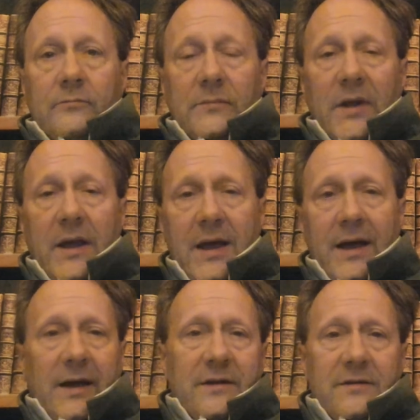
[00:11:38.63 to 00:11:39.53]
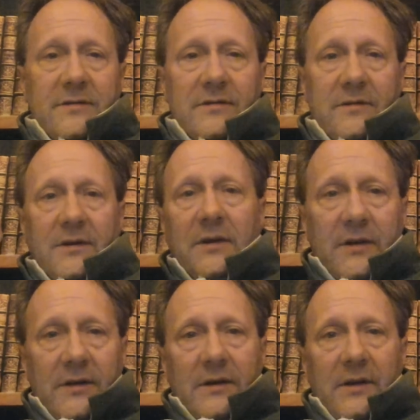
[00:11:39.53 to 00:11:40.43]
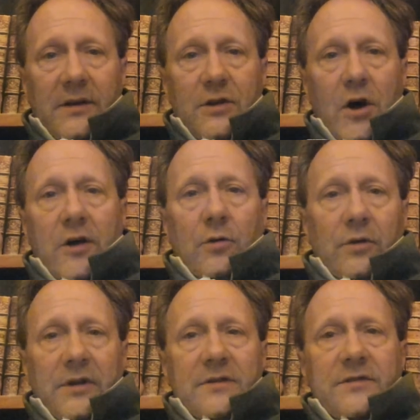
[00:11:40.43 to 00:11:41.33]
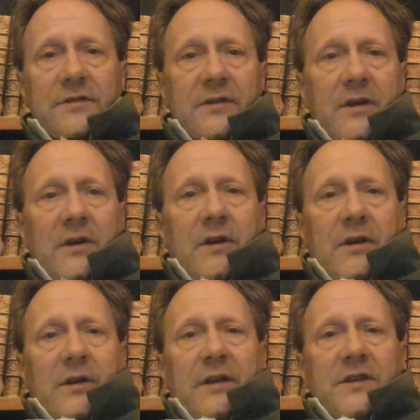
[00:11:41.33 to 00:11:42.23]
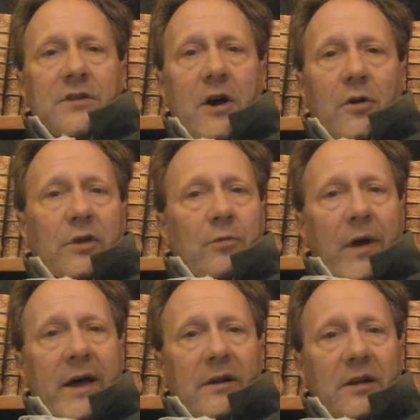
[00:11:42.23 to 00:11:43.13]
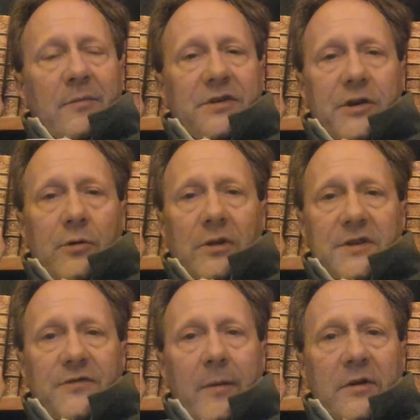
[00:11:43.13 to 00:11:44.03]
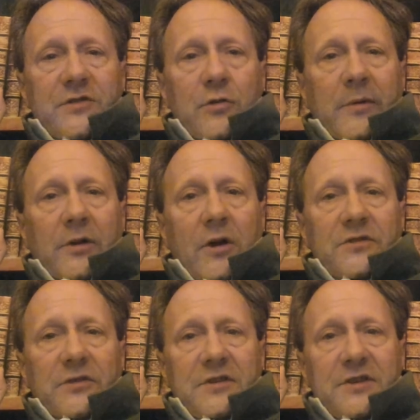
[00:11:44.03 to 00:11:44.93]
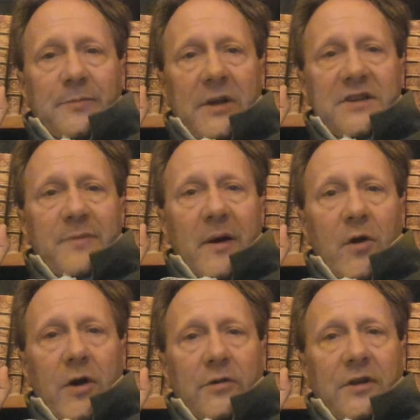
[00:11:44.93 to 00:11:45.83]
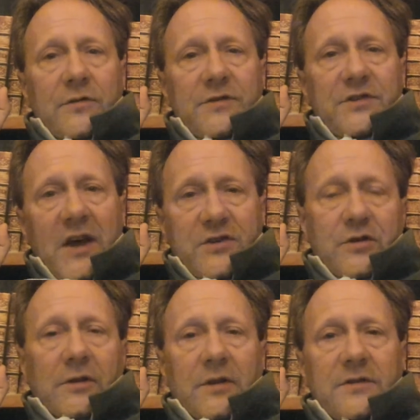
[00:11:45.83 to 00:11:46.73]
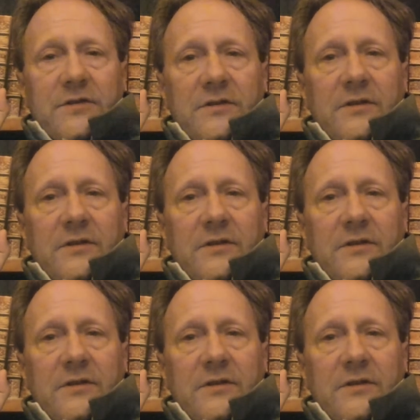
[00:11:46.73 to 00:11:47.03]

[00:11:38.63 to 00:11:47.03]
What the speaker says: And it is not only radical and materialist feminists who have been largely displaced by modern intersectionalists.